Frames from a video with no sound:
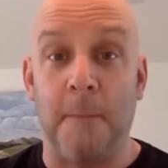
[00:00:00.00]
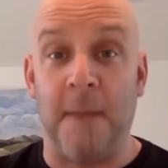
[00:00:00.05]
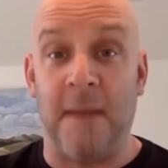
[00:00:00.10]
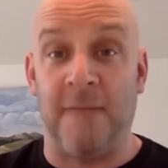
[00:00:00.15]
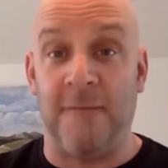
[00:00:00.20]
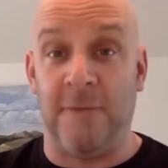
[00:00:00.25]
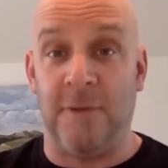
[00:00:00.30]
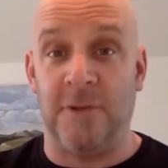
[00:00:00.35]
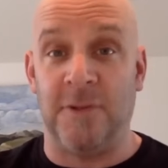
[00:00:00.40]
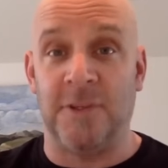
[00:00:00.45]
My
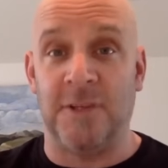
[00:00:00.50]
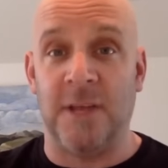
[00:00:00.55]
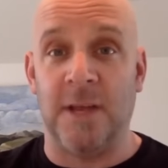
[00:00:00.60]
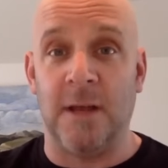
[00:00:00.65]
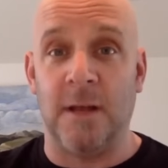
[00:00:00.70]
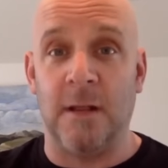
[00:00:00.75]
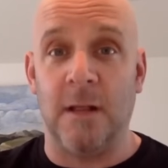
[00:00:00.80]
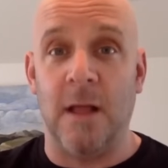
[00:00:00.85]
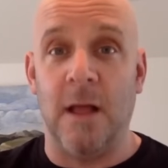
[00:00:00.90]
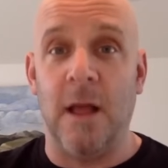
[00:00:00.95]
first
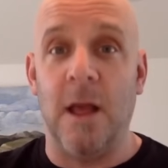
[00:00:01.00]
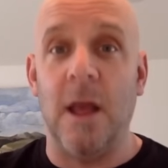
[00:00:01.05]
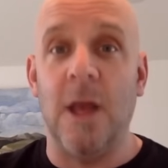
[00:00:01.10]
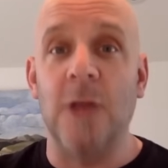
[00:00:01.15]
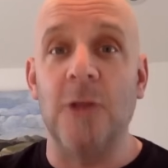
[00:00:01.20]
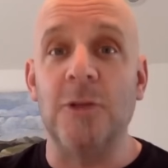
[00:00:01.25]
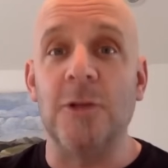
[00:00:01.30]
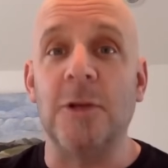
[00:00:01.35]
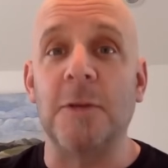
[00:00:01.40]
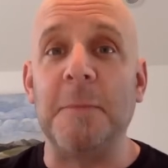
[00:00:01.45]
sale
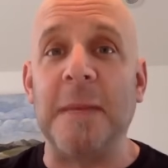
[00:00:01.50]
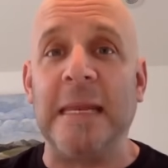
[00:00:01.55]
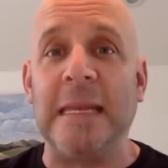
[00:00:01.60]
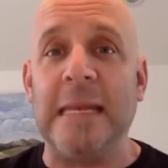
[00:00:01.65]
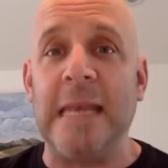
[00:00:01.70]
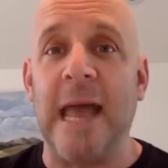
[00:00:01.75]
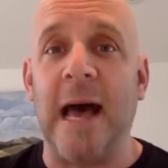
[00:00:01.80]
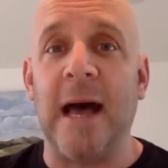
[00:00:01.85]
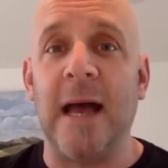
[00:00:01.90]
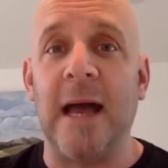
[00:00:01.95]
took me
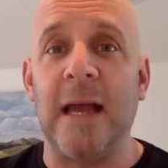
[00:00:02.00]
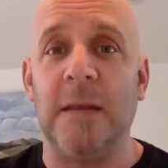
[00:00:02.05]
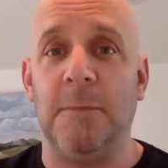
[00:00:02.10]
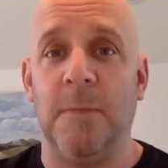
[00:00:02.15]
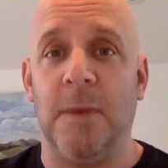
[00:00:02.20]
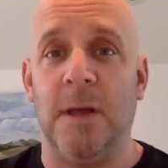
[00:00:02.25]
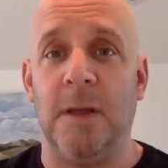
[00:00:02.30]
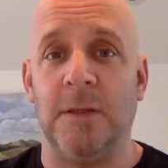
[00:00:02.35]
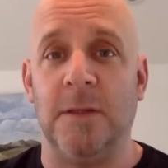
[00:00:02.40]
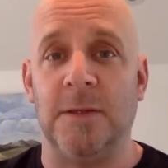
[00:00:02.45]

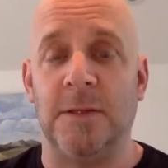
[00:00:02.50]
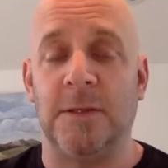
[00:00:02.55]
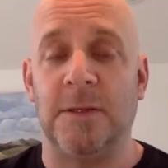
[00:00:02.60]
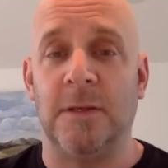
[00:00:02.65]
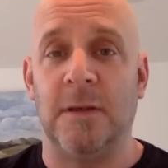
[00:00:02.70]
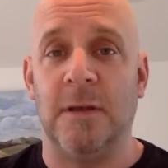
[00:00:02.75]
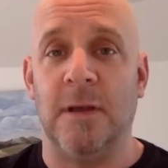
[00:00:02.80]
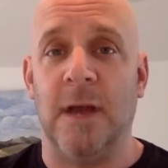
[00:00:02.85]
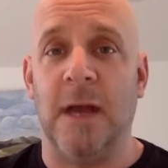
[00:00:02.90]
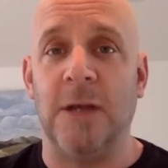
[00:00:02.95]
nine
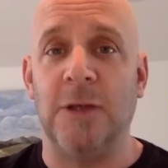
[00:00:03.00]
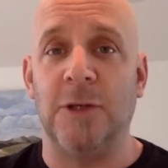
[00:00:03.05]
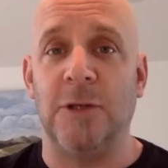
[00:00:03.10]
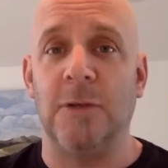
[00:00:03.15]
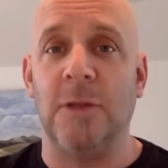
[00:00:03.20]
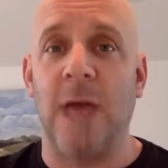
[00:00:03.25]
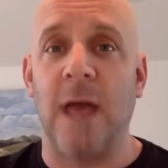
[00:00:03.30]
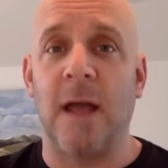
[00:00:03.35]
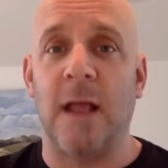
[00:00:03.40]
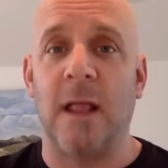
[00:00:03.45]
months. I
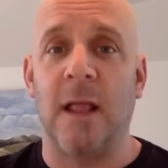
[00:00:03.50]
showed that